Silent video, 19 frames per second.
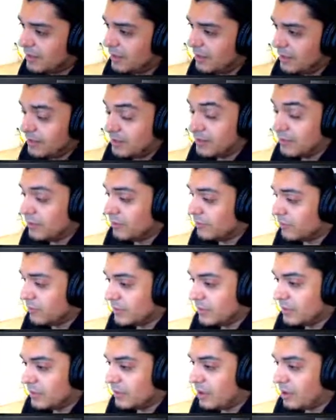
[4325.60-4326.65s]
So
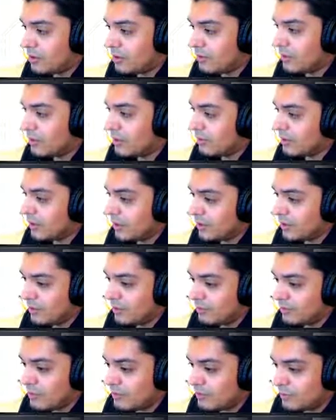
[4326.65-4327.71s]
I don't know. I think
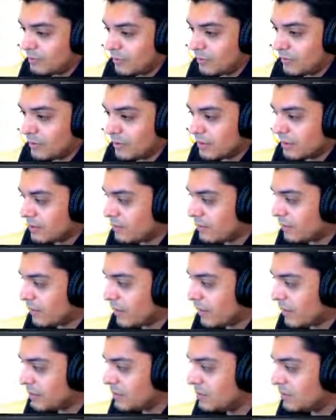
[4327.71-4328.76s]
we're moving a little
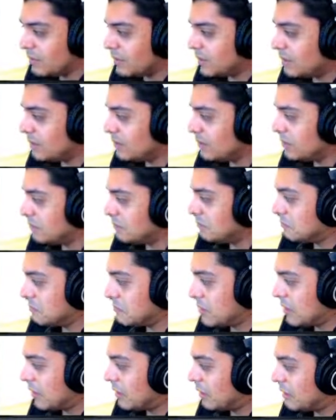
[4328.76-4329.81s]
fast, but
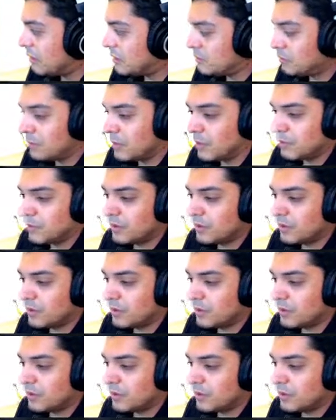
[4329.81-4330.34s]
I guess people in